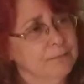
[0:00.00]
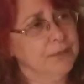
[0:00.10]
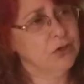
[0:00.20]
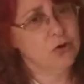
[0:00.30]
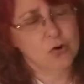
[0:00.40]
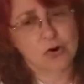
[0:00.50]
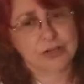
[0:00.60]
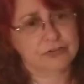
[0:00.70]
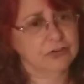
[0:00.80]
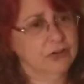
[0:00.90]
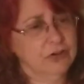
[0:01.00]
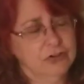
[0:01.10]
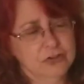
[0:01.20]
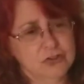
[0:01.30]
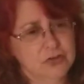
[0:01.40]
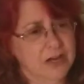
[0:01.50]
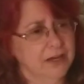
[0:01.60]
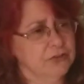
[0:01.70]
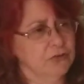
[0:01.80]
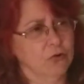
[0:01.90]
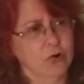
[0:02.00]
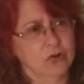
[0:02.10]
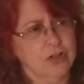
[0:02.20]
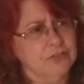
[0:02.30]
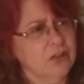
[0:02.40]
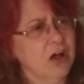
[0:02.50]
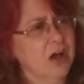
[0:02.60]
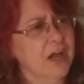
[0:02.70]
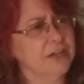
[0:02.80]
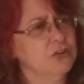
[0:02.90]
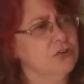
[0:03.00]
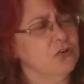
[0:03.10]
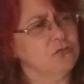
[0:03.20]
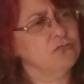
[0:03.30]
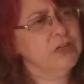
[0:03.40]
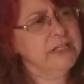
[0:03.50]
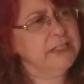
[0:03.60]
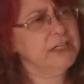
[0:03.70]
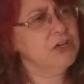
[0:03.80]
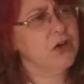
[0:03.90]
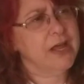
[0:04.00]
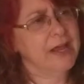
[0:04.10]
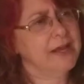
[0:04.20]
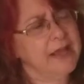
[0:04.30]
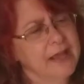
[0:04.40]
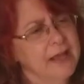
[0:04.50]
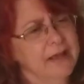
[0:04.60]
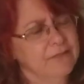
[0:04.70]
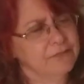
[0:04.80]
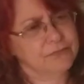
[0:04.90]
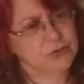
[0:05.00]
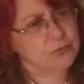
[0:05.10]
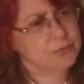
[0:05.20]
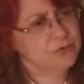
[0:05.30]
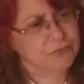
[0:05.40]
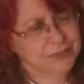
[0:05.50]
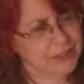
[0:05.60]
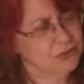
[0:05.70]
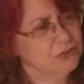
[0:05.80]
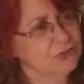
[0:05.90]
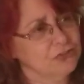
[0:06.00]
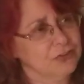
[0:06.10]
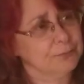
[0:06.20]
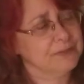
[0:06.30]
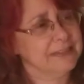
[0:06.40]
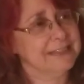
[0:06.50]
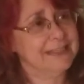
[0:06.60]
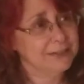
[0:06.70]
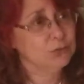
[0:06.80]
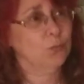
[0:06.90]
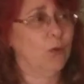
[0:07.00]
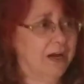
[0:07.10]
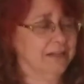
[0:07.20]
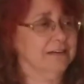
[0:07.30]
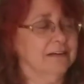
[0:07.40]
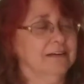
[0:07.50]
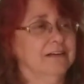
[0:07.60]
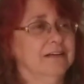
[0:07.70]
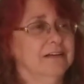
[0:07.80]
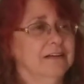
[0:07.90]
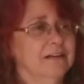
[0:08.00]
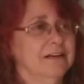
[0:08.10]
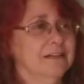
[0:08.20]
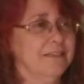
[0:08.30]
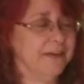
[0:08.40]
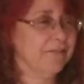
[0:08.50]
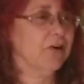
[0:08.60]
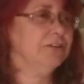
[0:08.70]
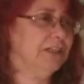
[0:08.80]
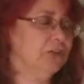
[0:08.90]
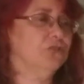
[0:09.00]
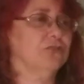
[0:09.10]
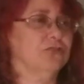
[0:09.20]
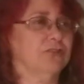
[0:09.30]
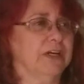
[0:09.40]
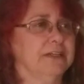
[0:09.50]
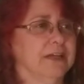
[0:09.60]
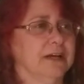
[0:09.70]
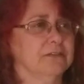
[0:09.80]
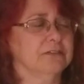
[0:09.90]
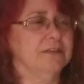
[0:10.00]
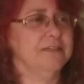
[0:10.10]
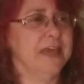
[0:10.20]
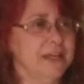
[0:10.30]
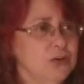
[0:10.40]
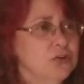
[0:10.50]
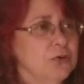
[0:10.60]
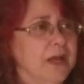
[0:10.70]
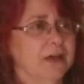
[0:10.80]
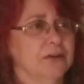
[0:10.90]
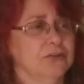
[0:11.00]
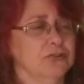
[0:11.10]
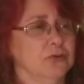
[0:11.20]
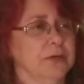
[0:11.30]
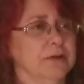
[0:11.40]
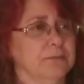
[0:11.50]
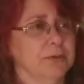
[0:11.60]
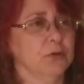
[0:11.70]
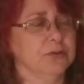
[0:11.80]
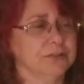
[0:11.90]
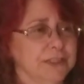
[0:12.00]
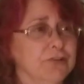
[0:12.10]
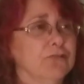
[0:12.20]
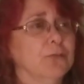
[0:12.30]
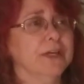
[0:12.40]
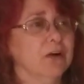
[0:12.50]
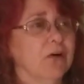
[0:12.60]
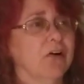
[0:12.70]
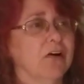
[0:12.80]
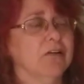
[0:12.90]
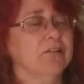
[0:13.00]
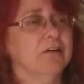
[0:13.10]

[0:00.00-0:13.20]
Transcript: because you guys are all online. You don't really know how to have human relationships. And guess what? They're our teachers right now. They knew how to do it because here we are